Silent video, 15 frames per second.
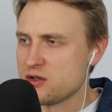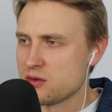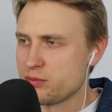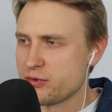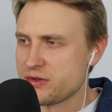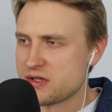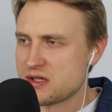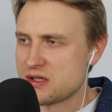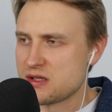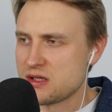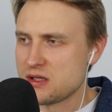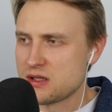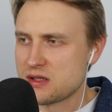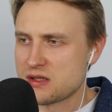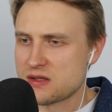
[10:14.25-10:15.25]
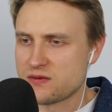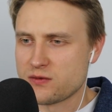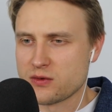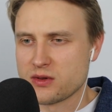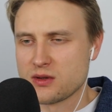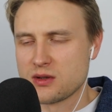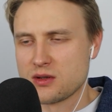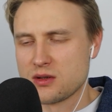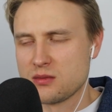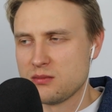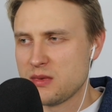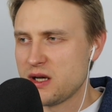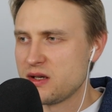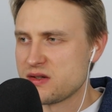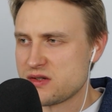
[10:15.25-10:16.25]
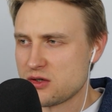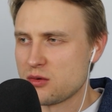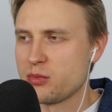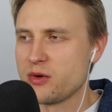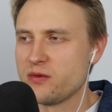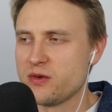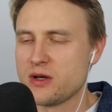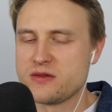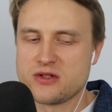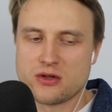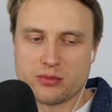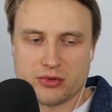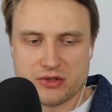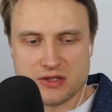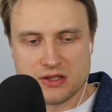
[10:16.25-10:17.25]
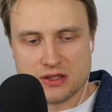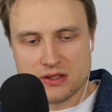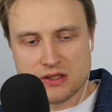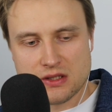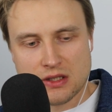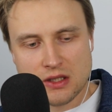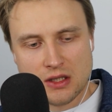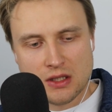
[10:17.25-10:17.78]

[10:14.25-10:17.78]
0 0.6 for the minus 0 0.5, 0 0.6.